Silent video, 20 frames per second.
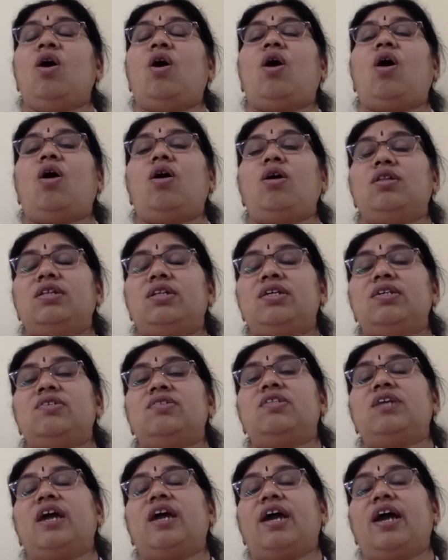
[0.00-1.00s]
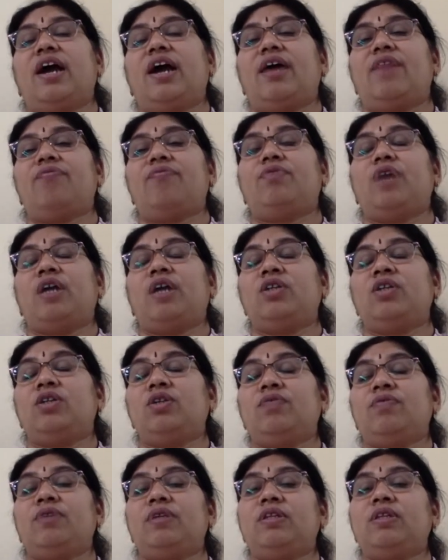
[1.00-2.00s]
All this they have to, and
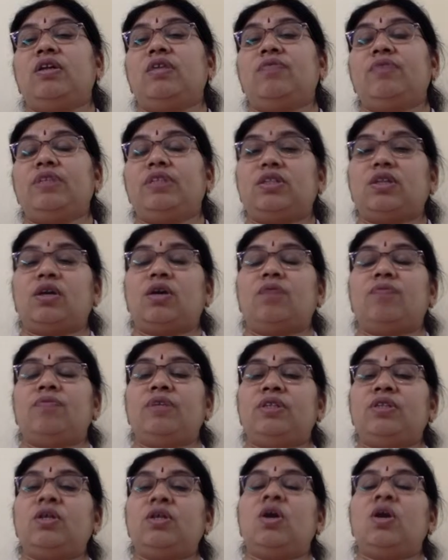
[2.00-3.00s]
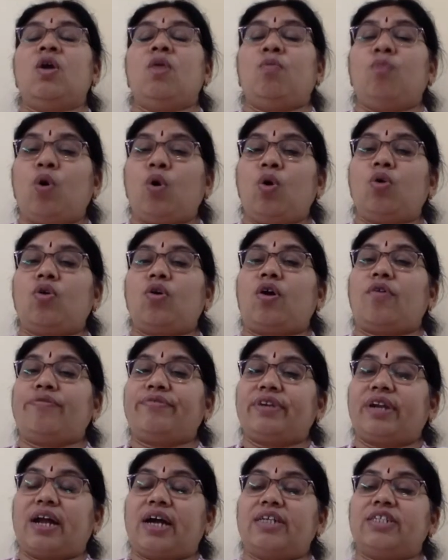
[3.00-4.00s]
with more
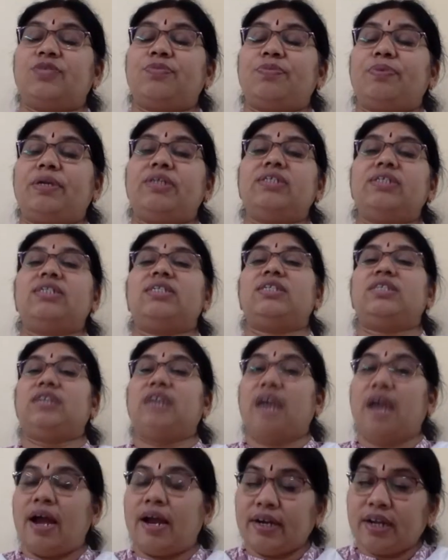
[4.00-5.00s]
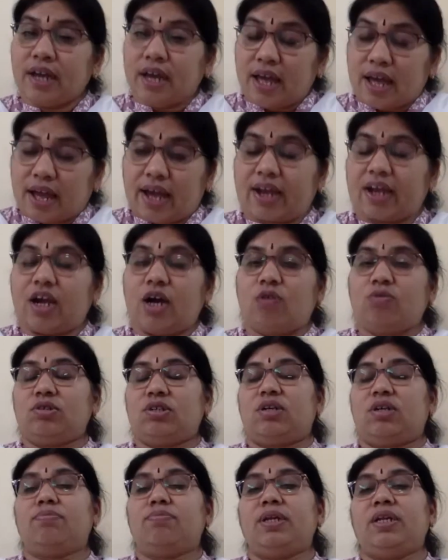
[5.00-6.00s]
of transparency and
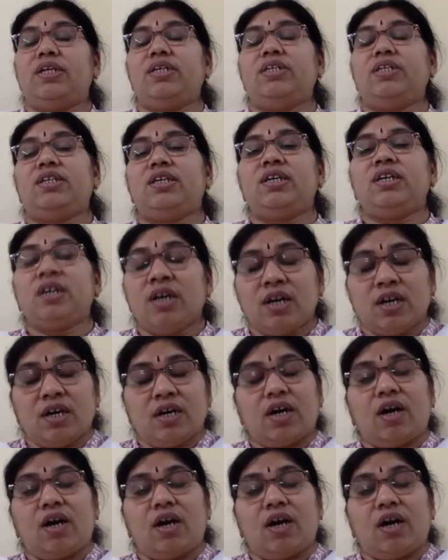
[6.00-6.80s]
accountability,